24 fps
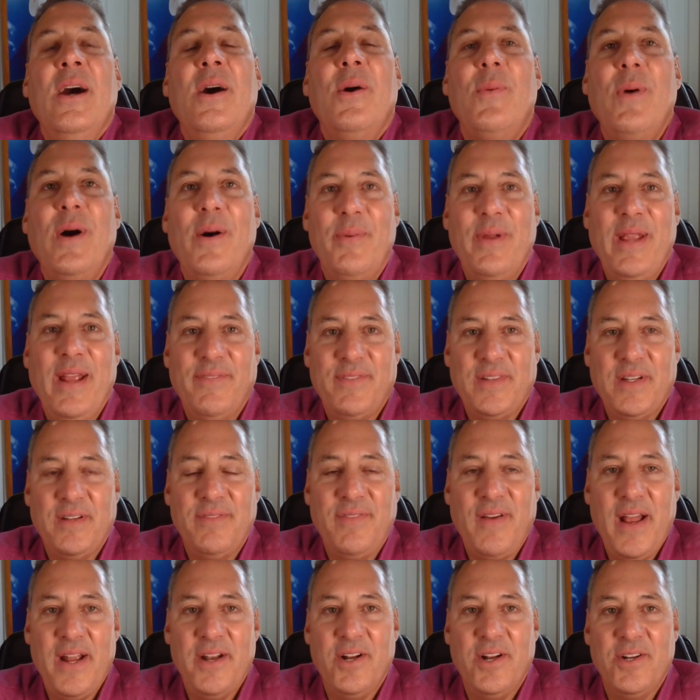Well, we have to
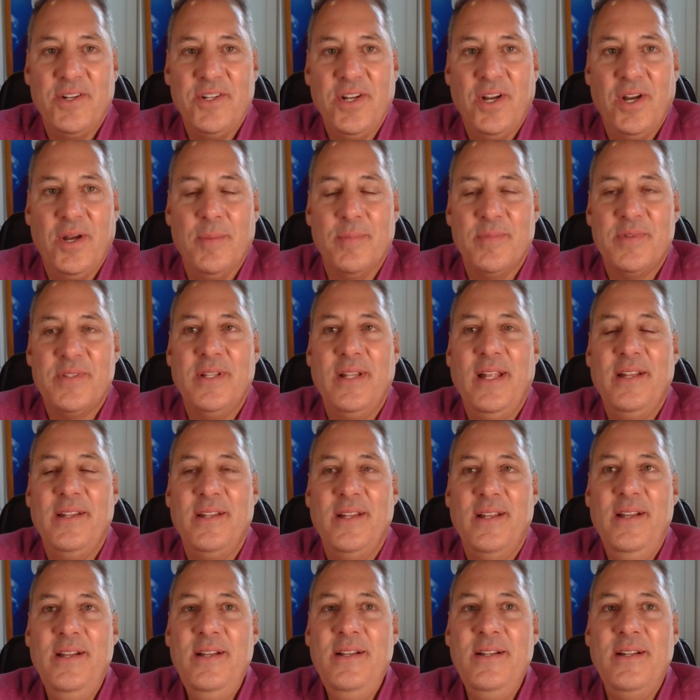define our terms.
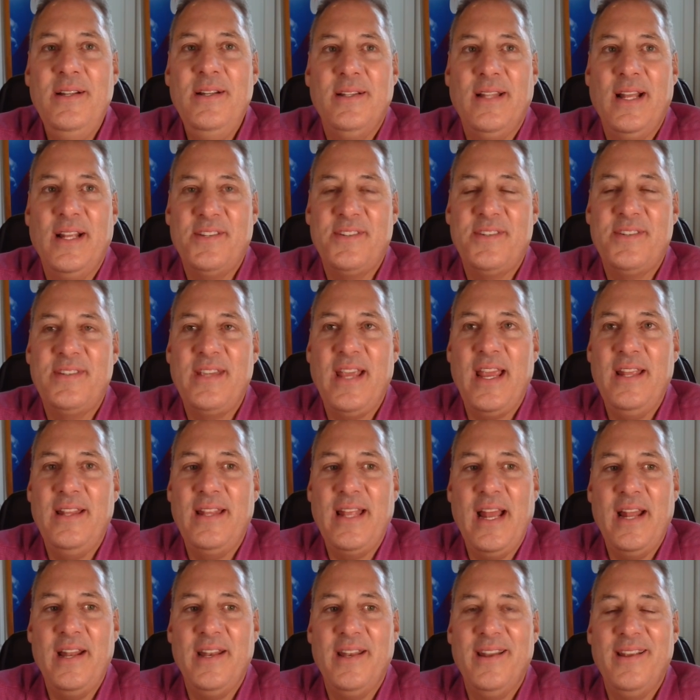Let's say
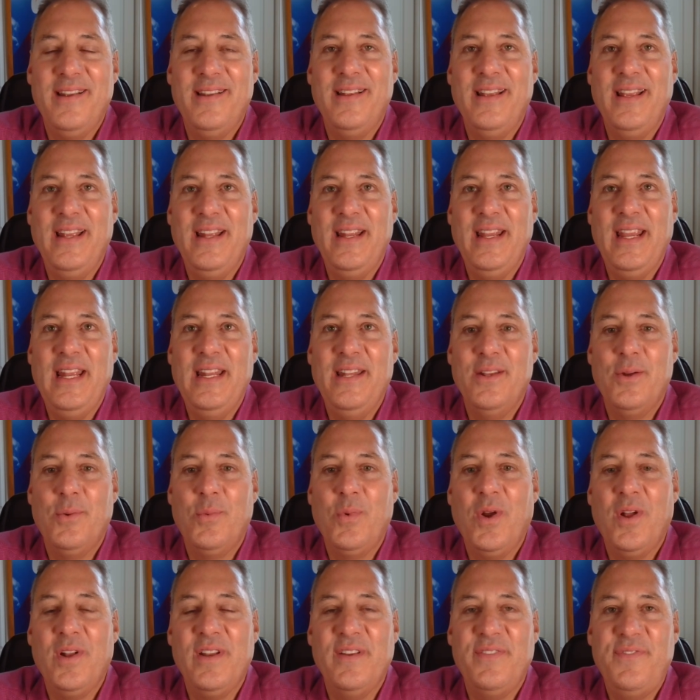that in the
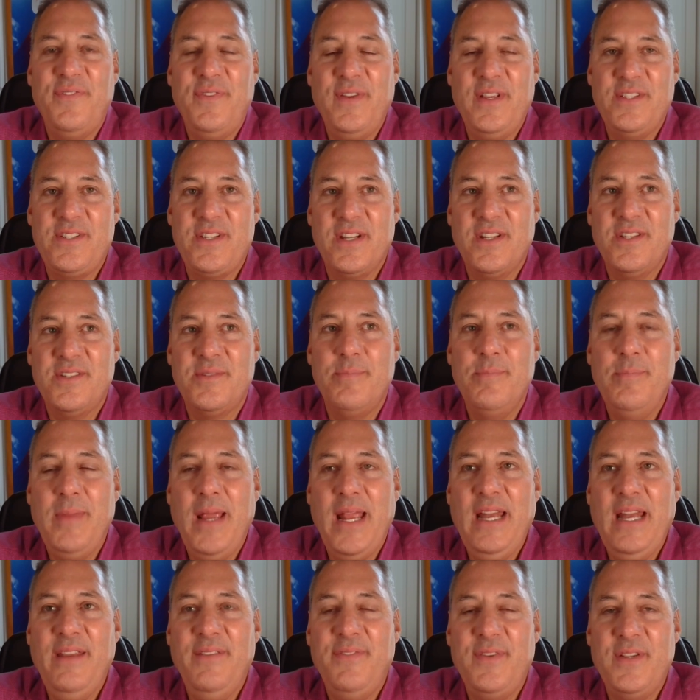world of physics,
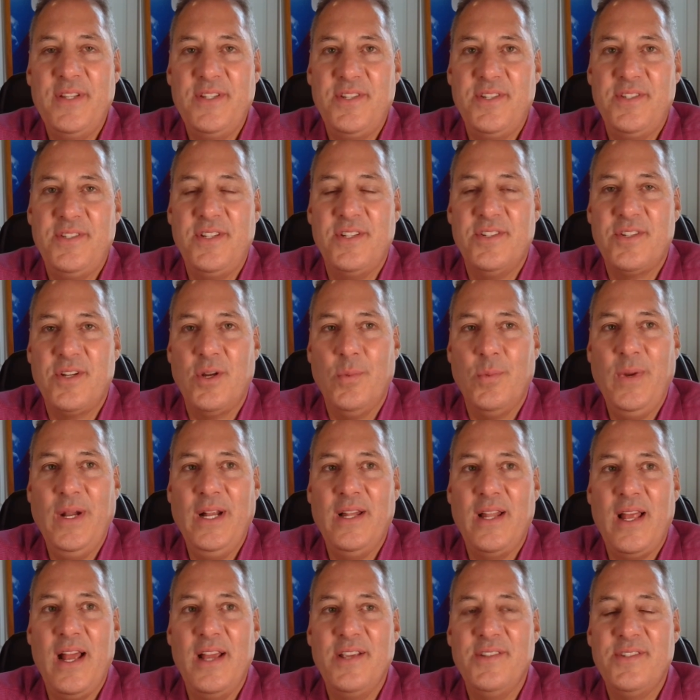many physicists are
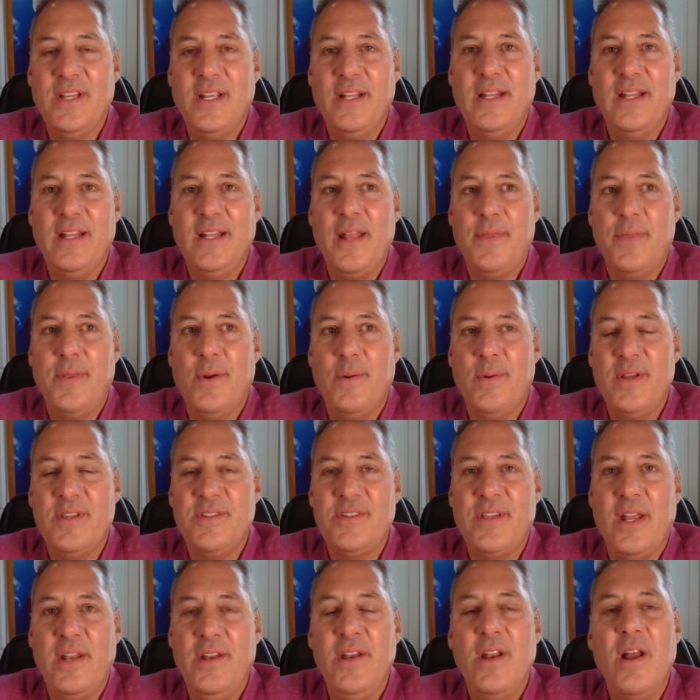realizing that there
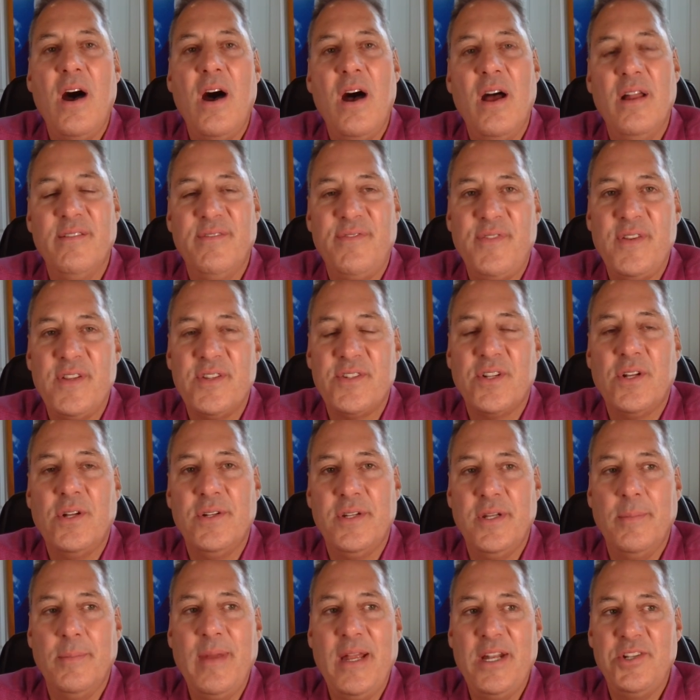is a non-physical
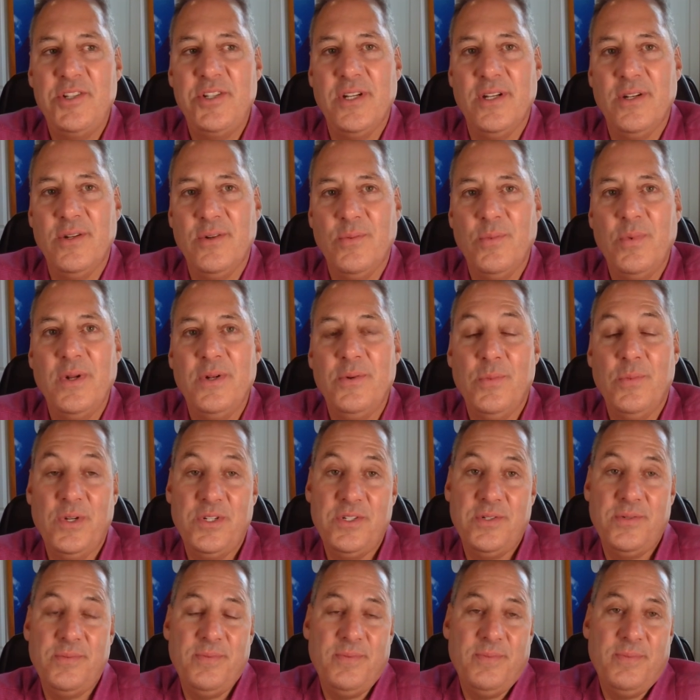dimension,
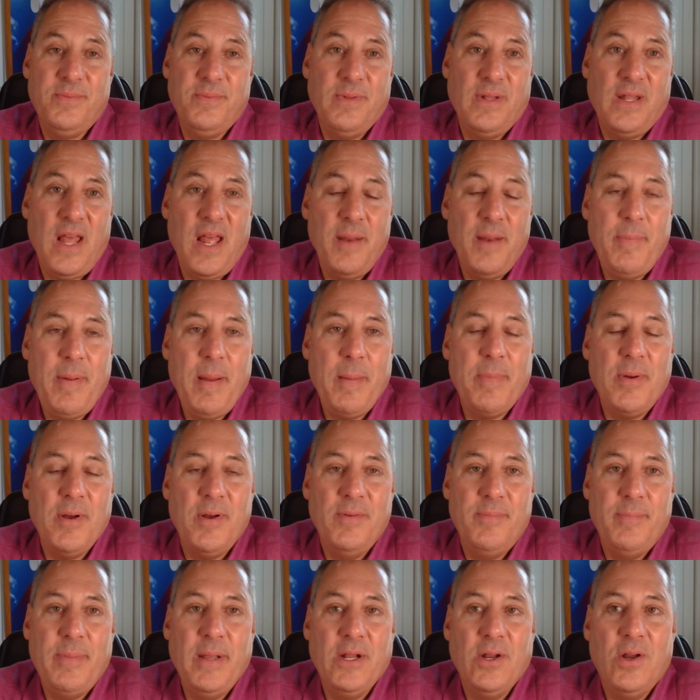which a lot of
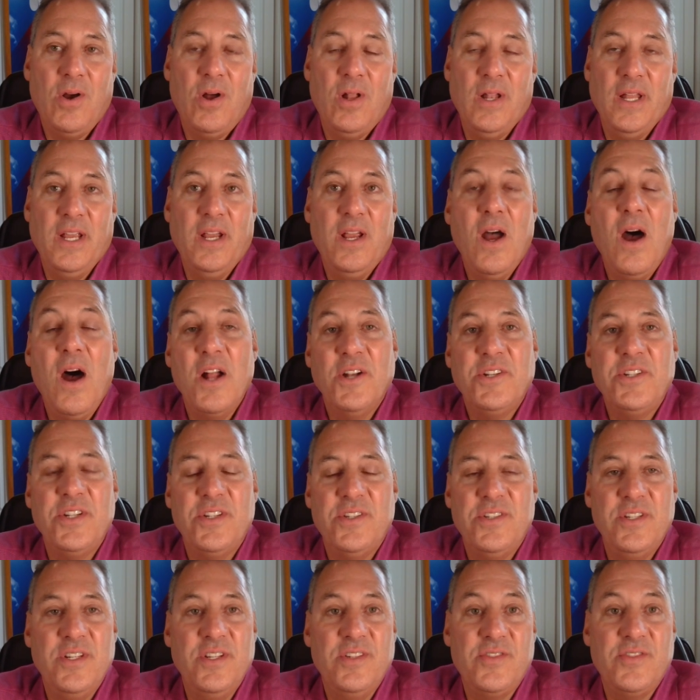people have been calling
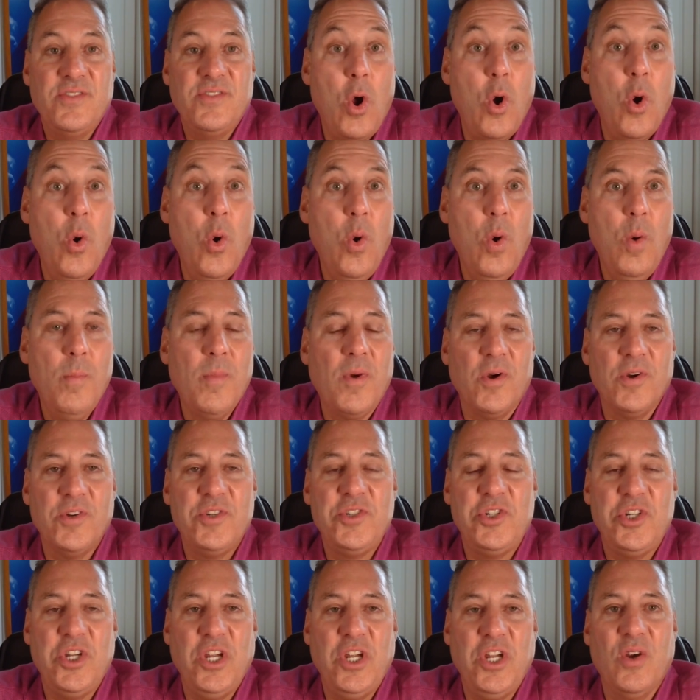consciousness, om,
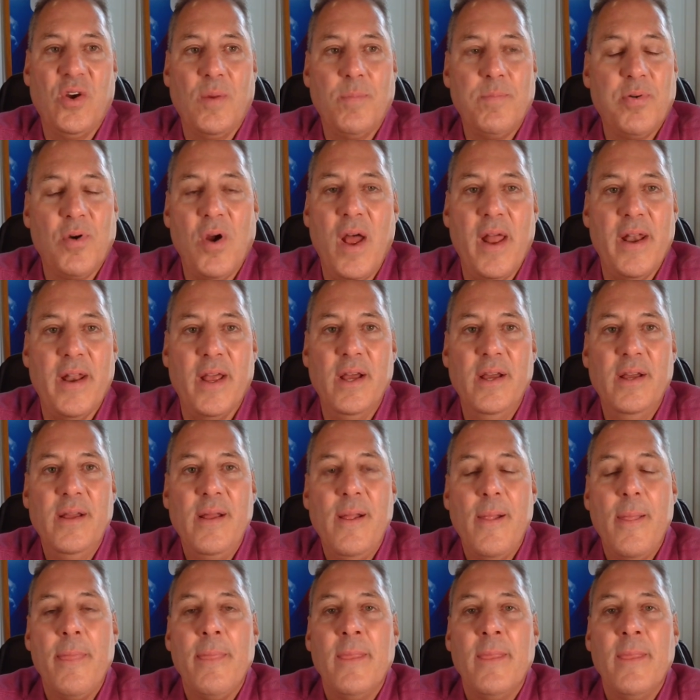or chi, or prana.